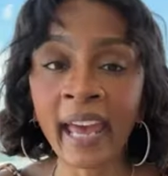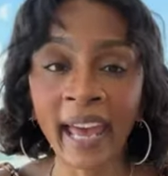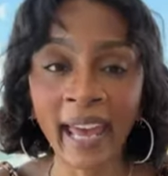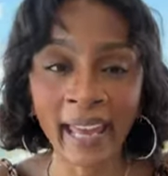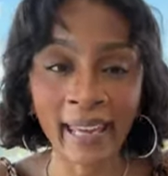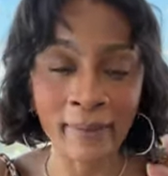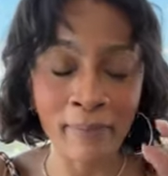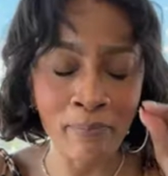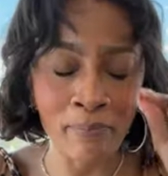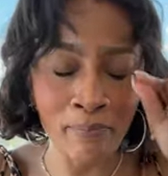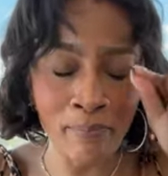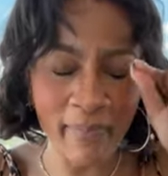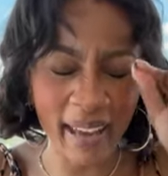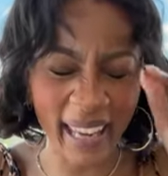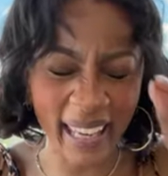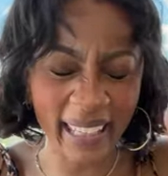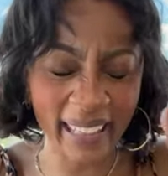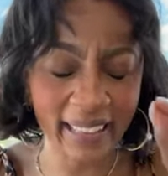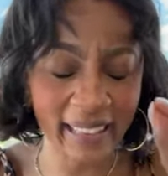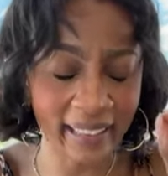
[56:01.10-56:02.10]
And
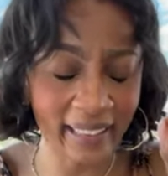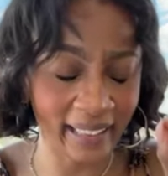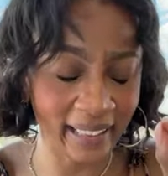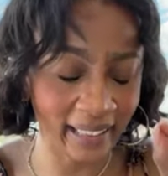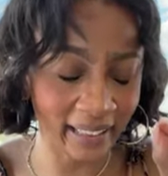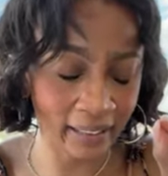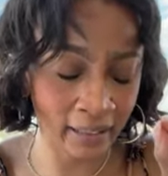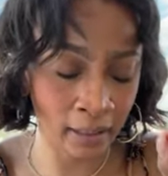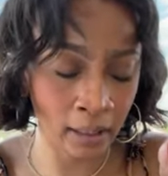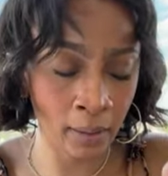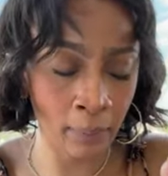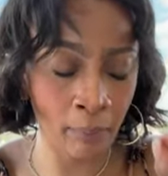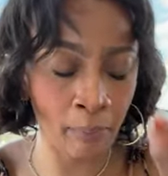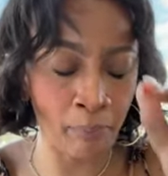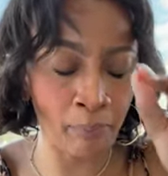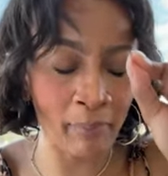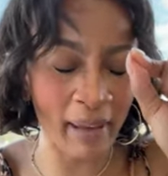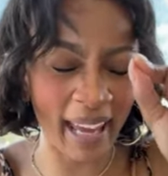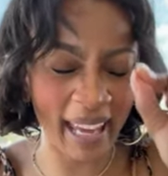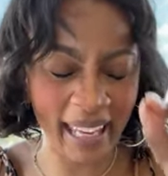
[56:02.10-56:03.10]
mainly,
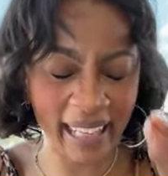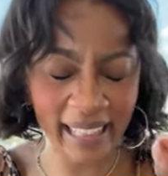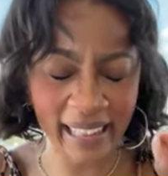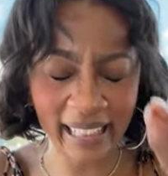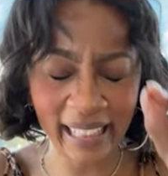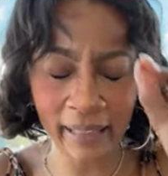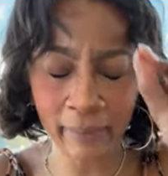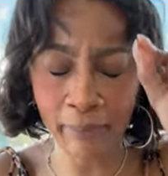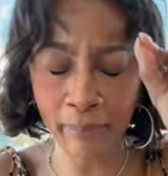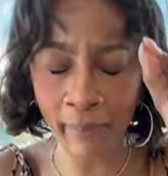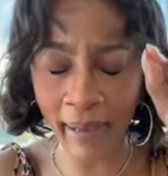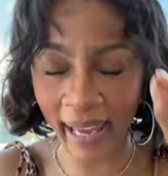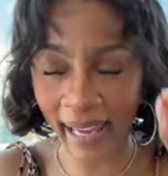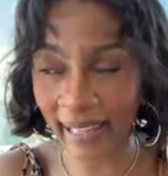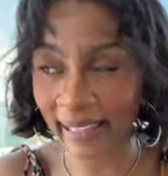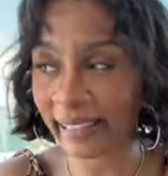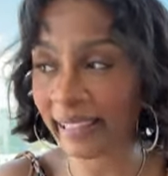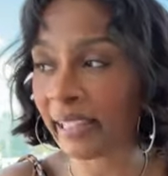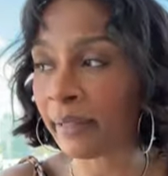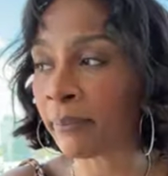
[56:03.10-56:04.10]
mainly,
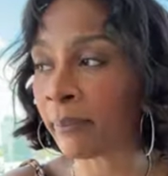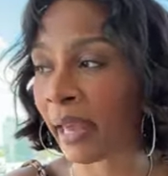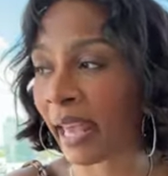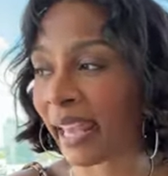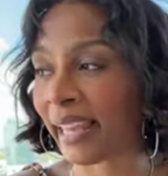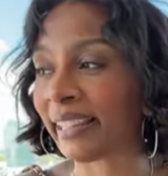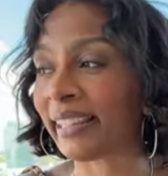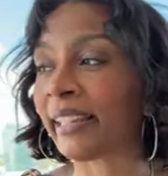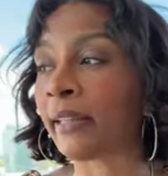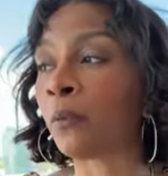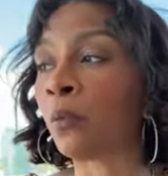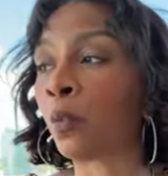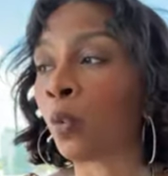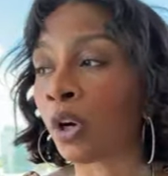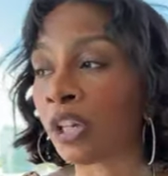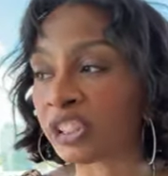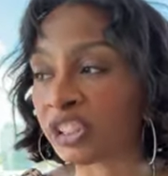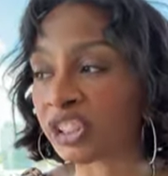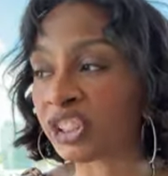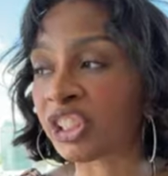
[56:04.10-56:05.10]
mainly, mainly
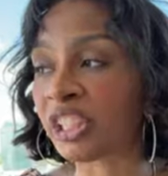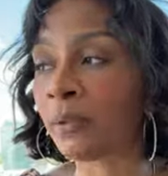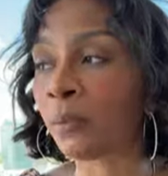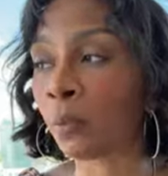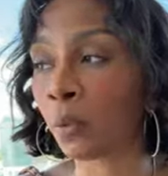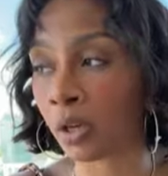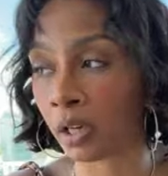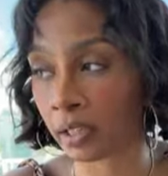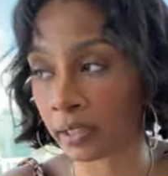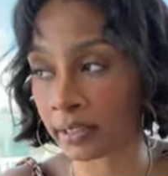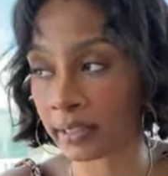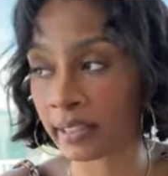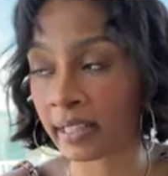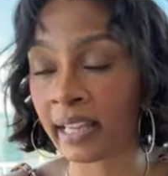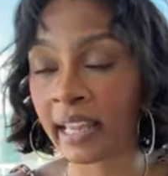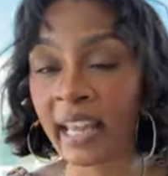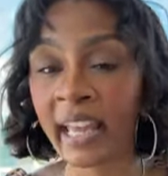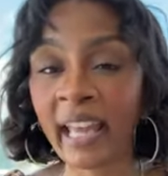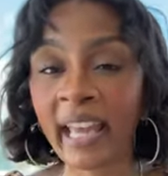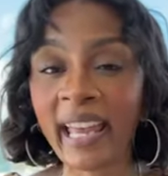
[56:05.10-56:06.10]
what she wants
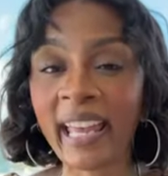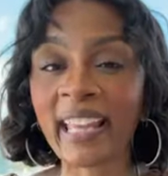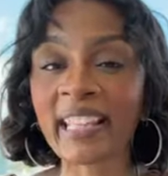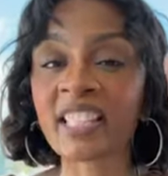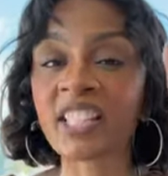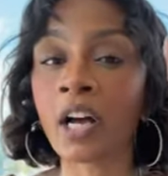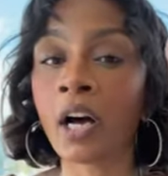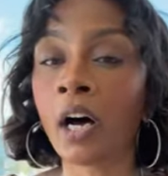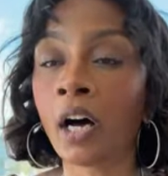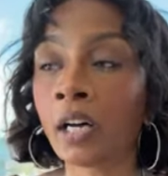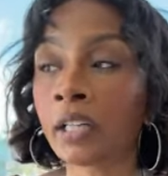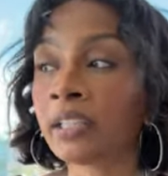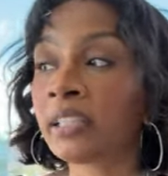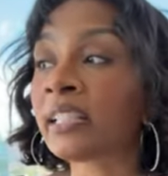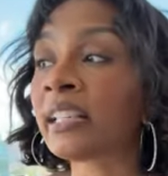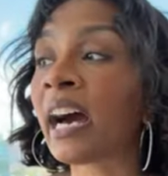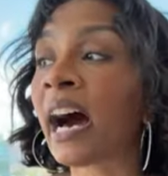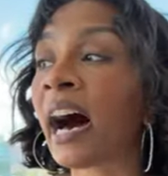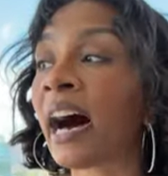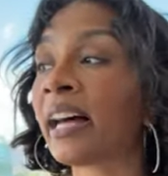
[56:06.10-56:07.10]
is
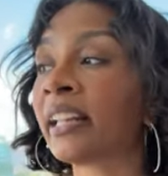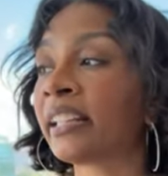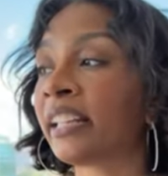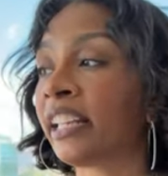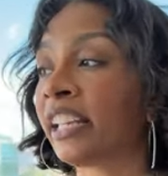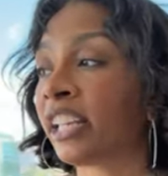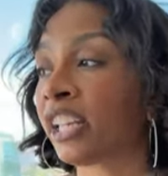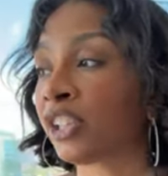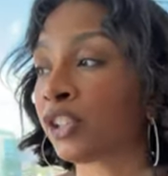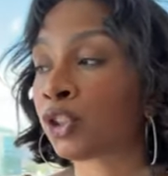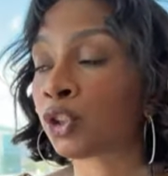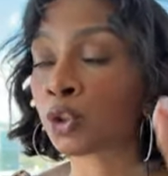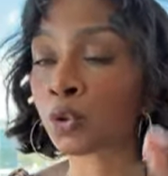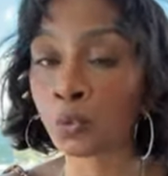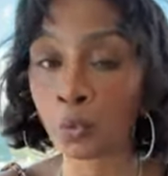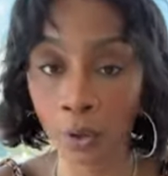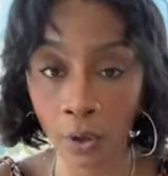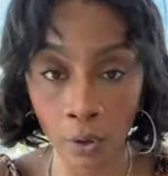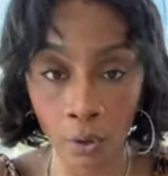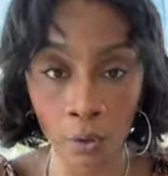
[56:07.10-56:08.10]
ungodly
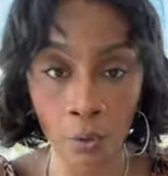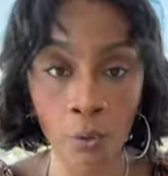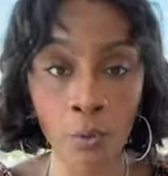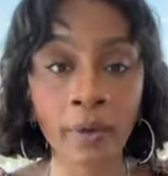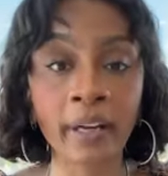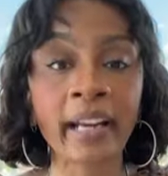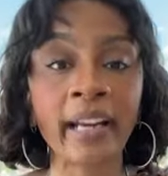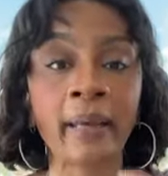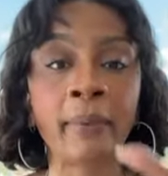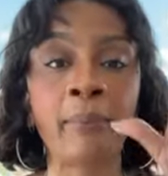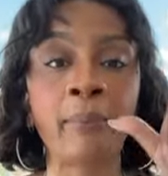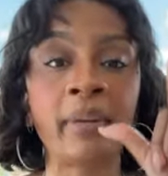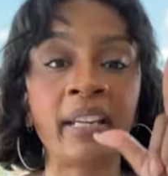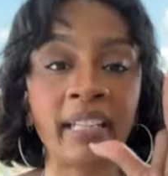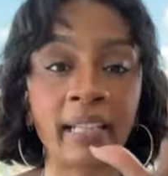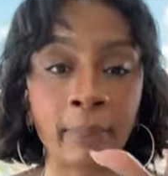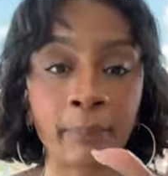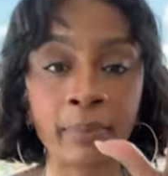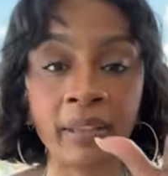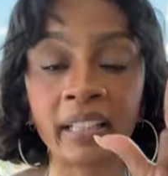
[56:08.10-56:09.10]
control and
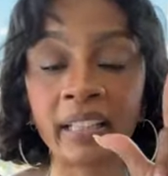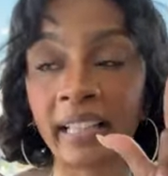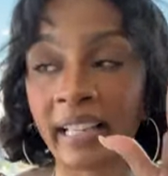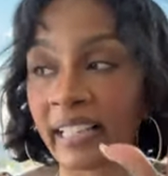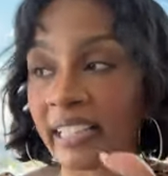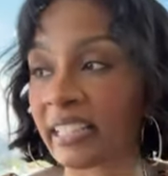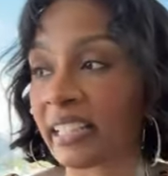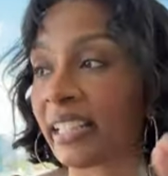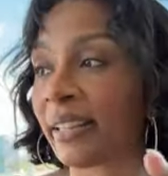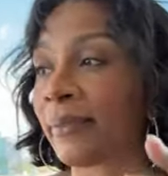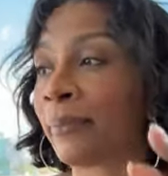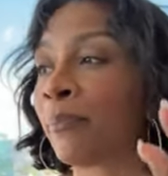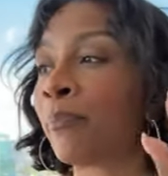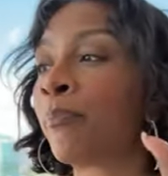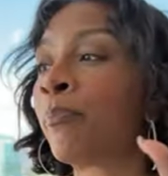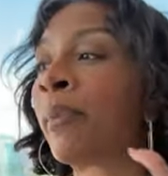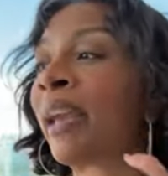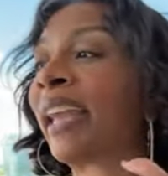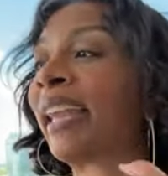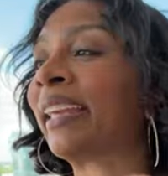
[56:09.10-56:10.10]
manipulation
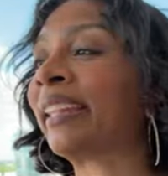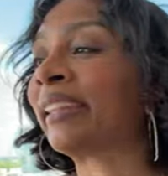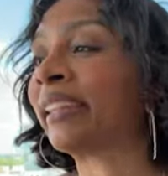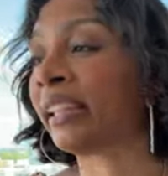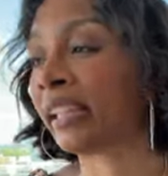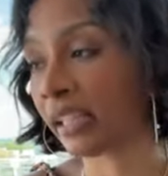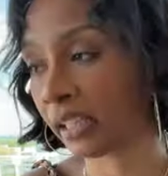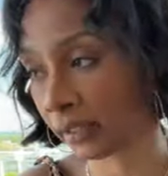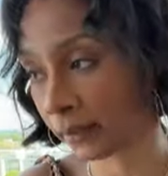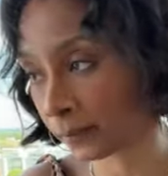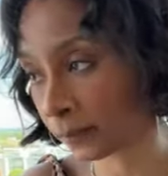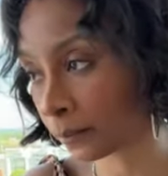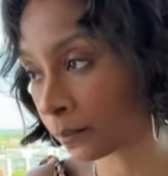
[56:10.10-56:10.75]
mainly.